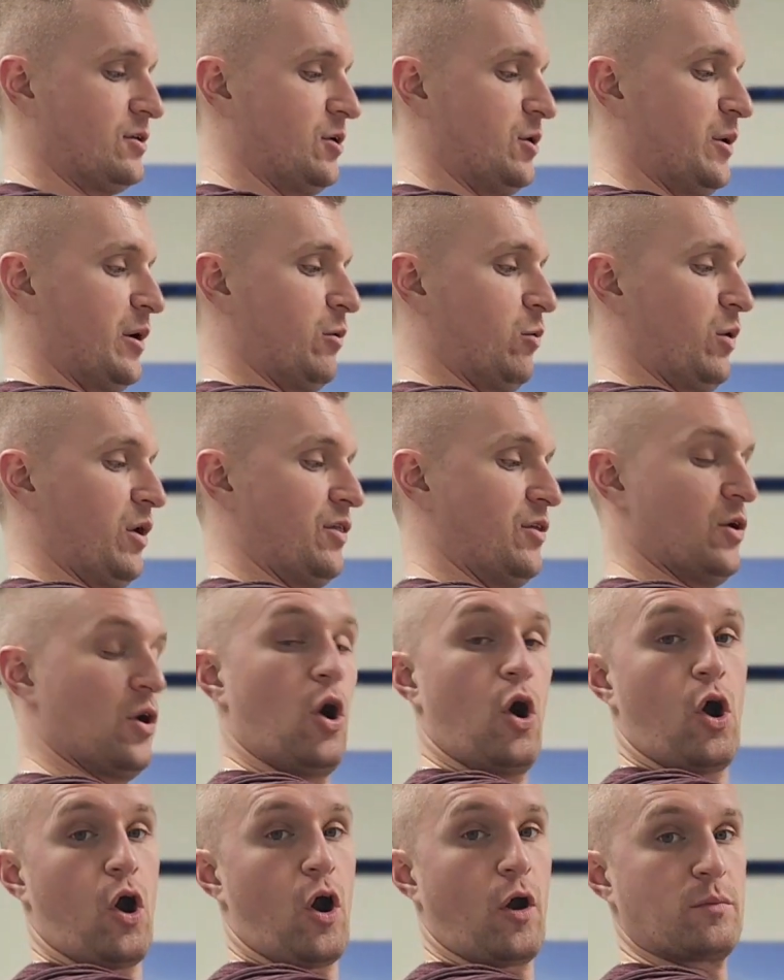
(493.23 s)
do it with
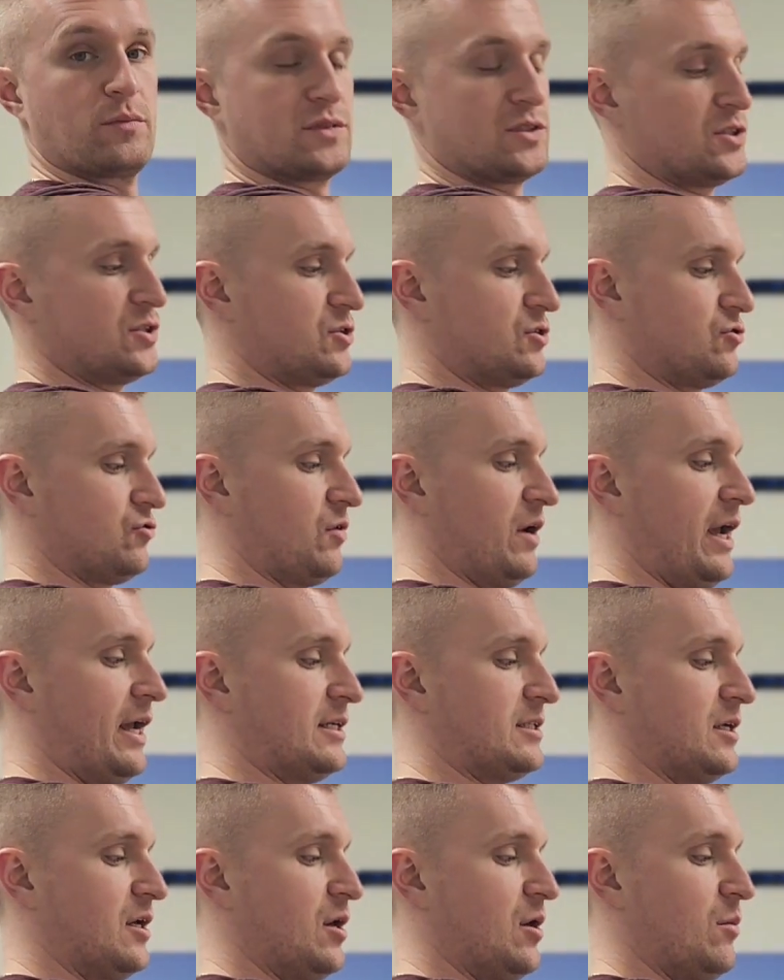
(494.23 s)
your arms
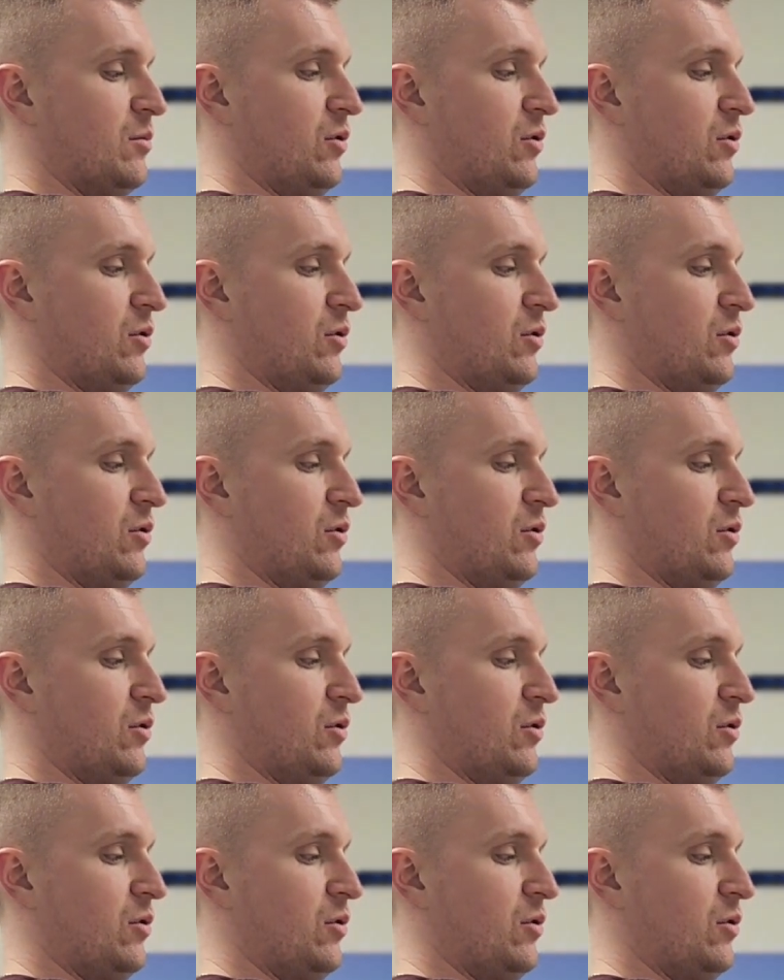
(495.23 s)
straight,